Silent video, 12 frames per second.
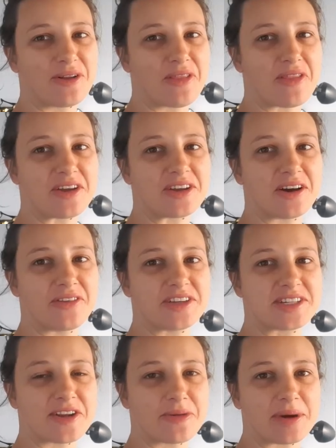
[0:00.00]
on the, on the
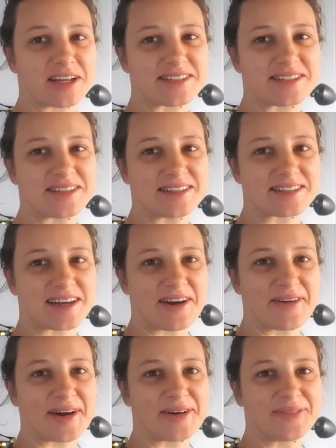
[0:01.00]
shuttle bus to the
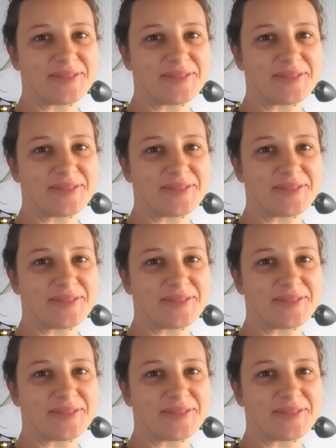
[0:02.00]
Skyrail.